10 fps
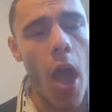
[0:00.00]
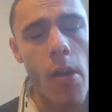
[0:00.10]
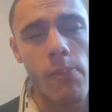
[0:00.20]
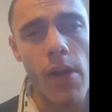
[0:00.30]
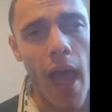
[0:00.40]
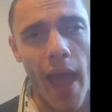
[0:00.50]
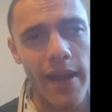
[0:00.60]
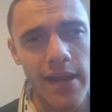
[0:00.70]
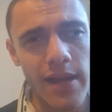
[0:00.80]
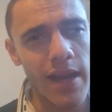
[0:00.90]
And
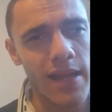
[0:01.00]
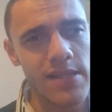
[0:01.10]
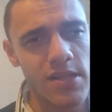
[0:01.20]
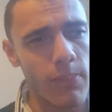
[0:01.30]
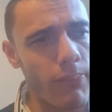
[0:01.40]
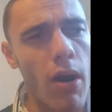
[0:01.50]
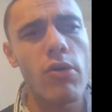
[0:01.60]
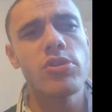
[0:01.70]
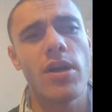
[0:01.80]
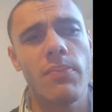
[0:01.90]
in his
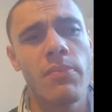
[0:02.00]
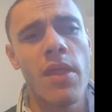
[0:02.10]
composure,